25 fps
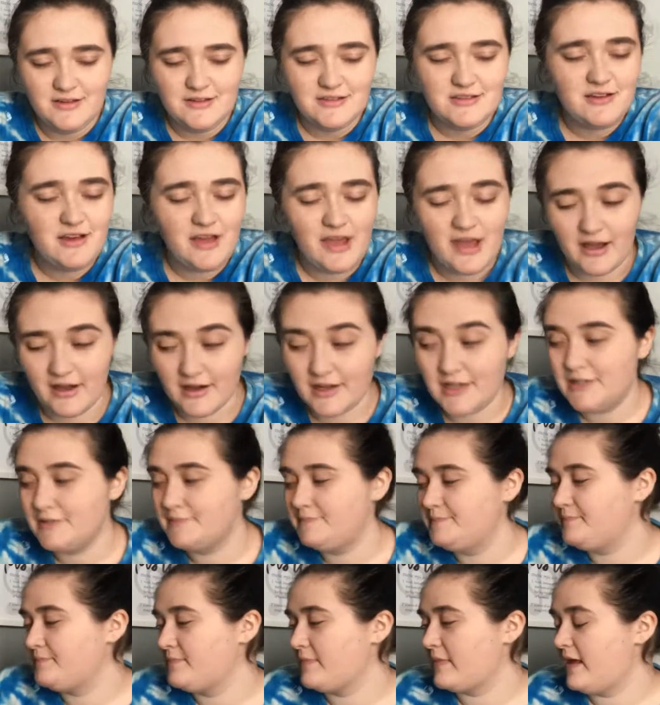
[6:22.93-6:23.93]
So yeah.
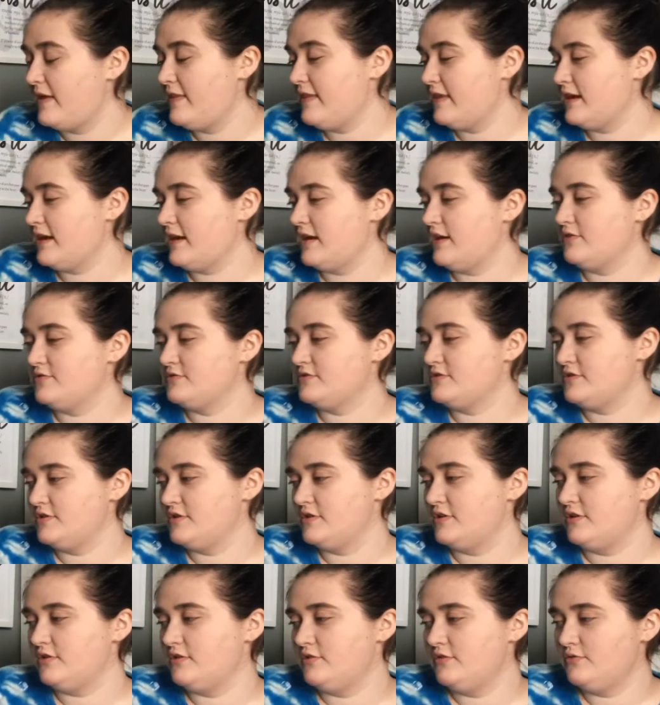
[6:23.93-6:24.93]
And then I own
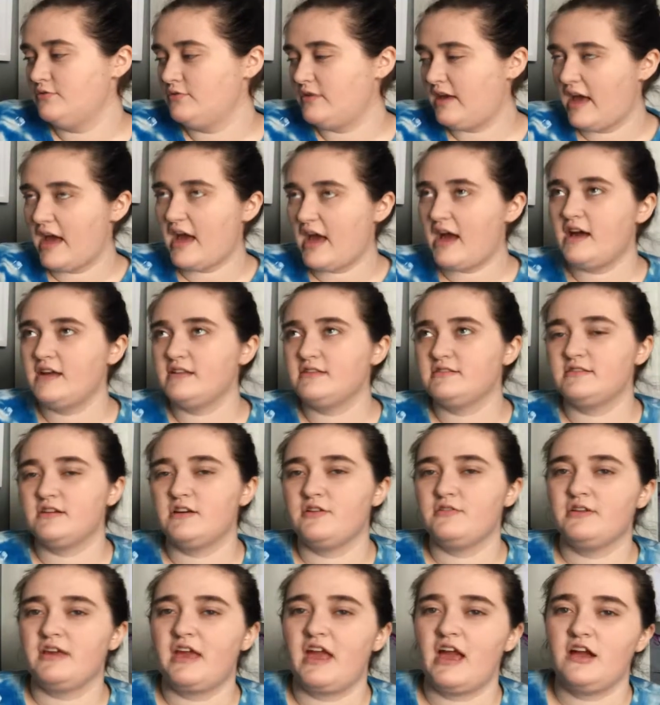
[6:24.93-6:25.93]
2 cats. I
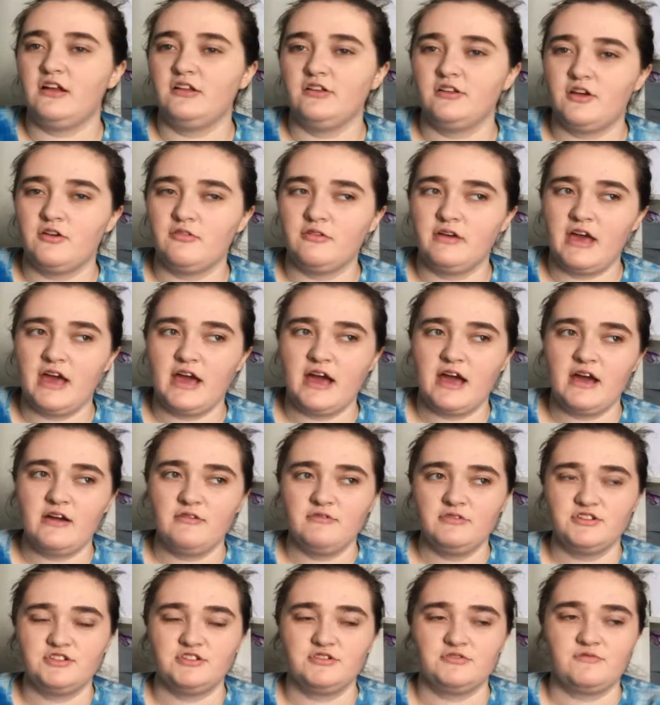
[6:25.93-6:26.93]
own a calico cat,
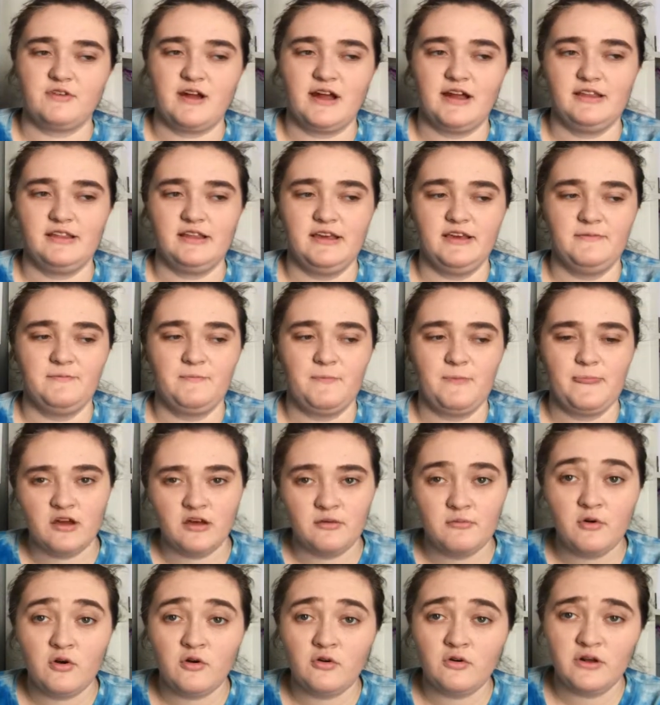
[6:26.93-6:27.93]
which is Riley.
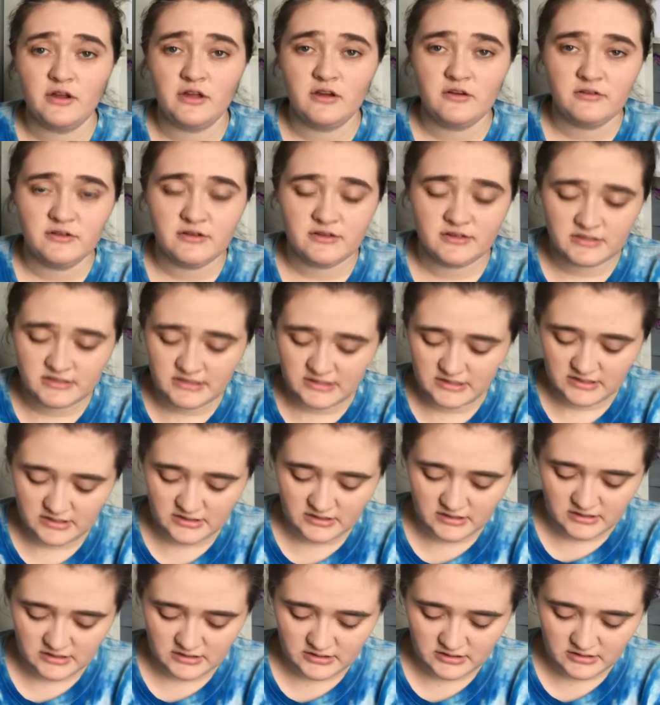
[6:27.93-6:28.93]
Oreo is.
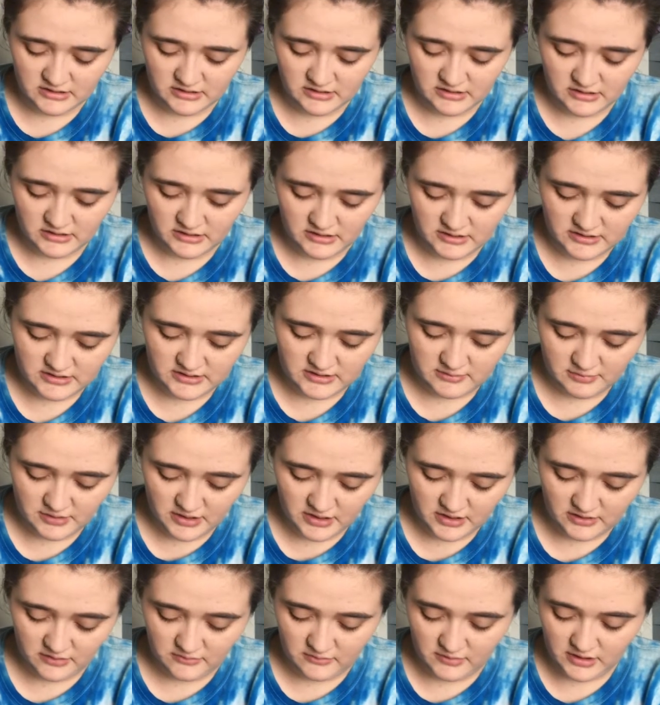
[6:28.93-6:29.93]
He's a
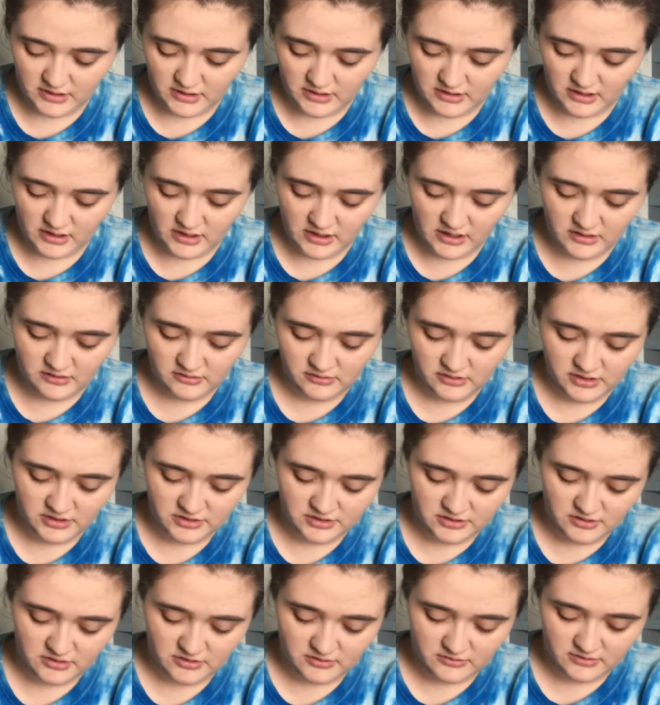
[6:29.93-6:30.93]
black and white cat. I don't
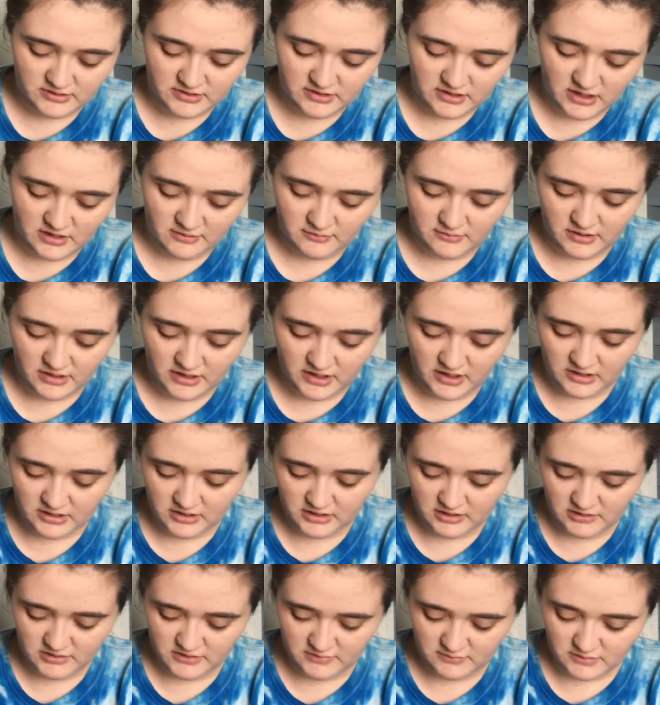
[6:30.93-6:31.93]
actually know what type of cat
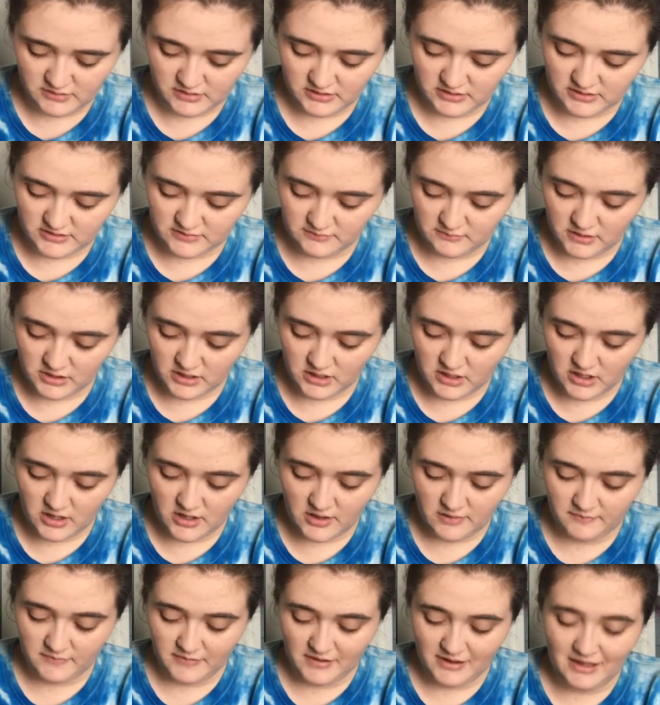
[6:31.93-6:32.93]
he is, but he's my
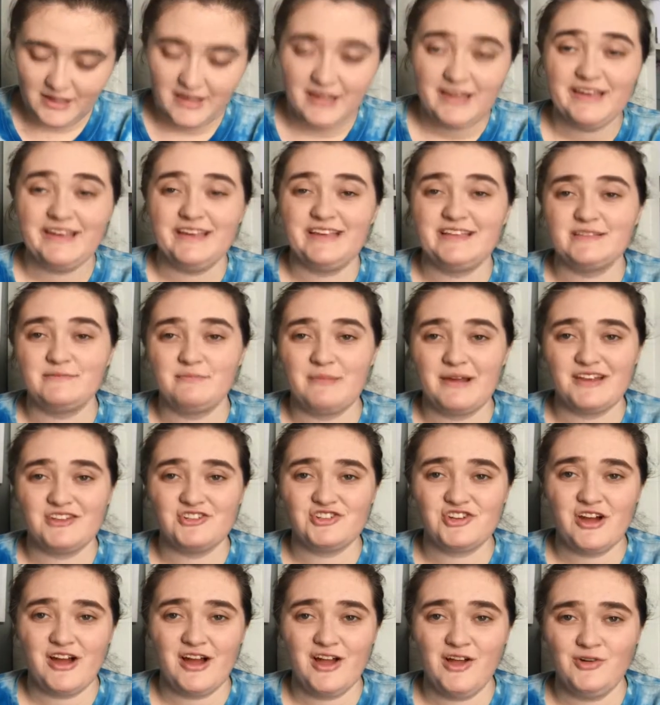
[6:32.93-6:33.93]
cat. He's my
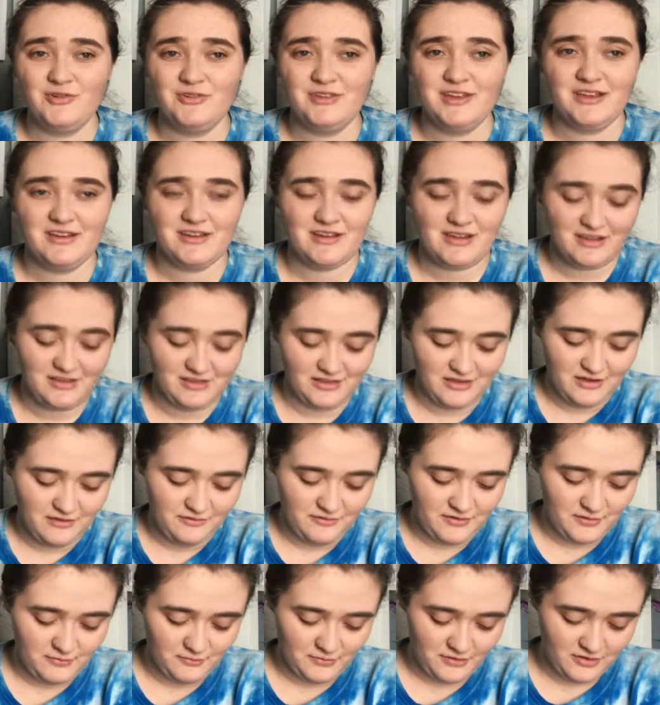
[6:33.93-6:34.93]
child, and I love
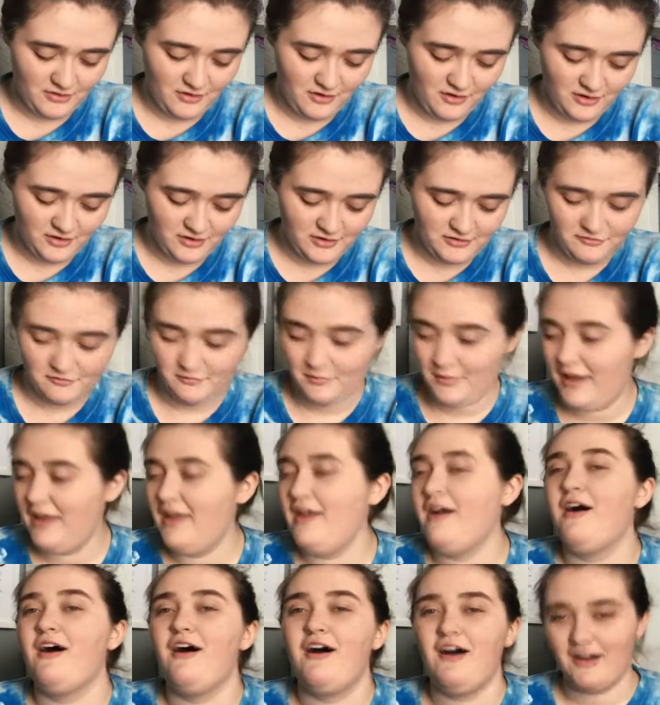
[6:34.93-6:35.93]
him with all of my
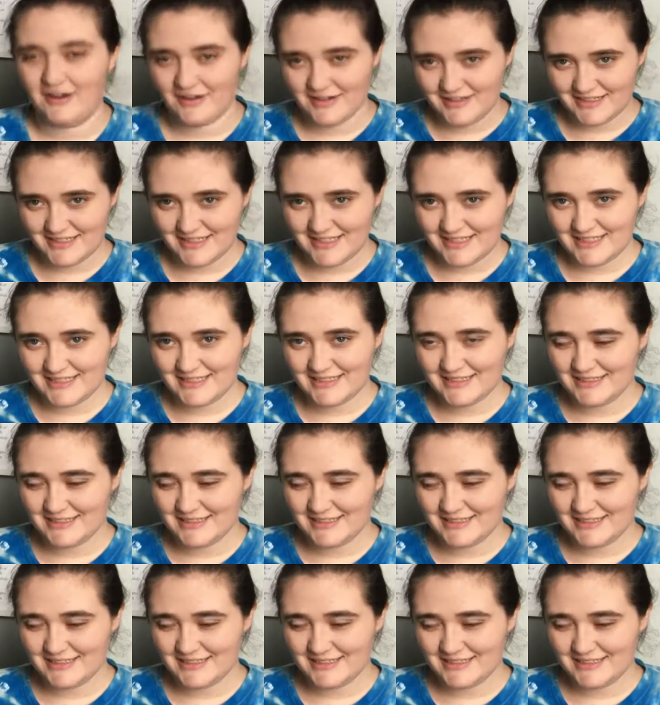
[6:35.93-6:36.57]
heart.